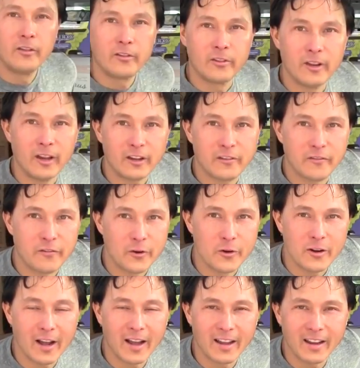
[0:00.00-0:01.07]
So the next
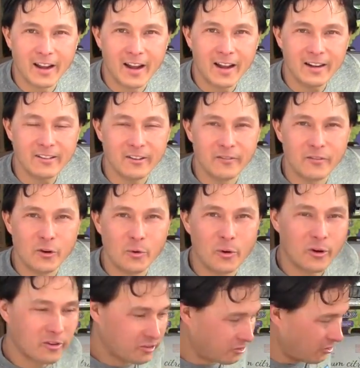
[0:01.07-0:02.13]
fruit I got, of
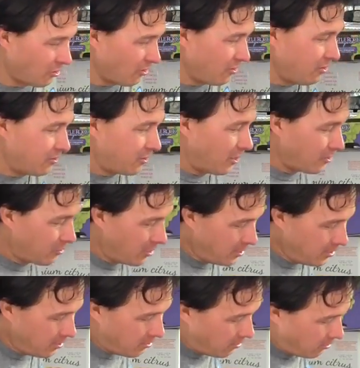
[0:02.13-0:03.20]
course, are these guys
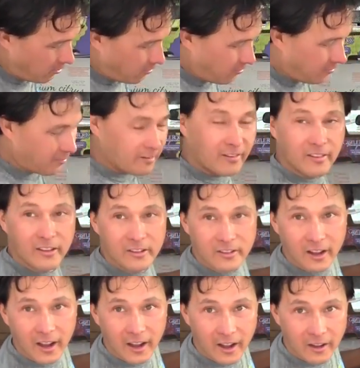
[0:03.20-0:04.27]
right here.
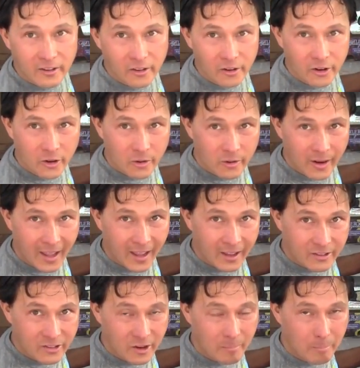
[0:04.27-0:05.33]
These guys are known
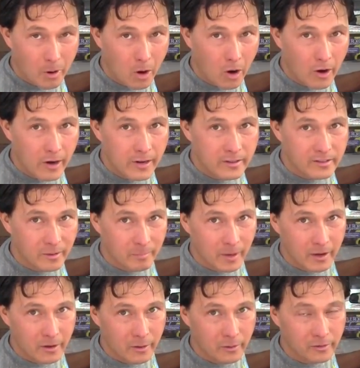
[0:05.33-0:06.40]
as Campari
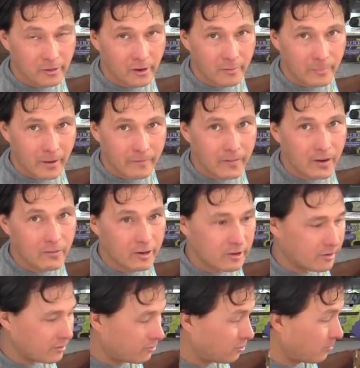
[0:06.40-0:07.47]
tomatoes. They're my
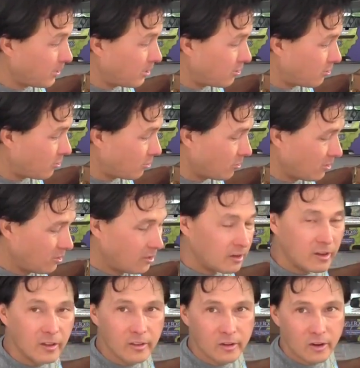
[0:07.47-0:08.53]
favorite tomato,
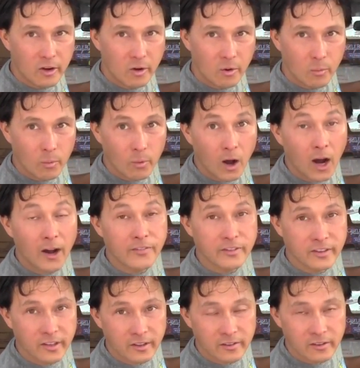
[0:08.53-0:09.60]
you know,
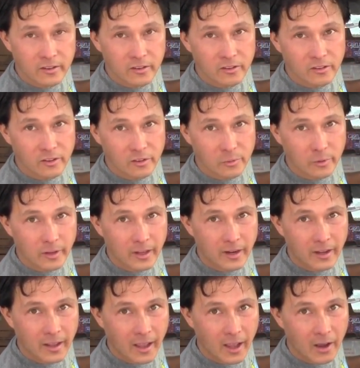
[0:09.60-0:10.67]
off-season, since we're
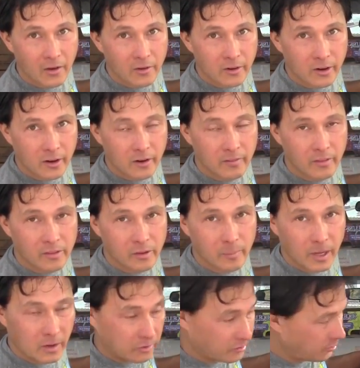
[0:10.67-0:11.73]
getting out of the
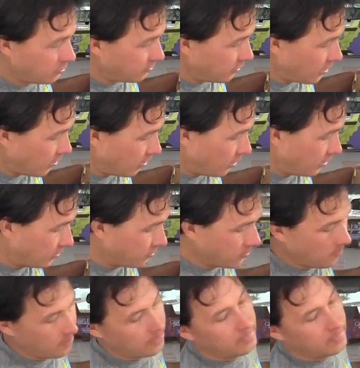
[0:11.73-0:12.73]
tomato season nowadays.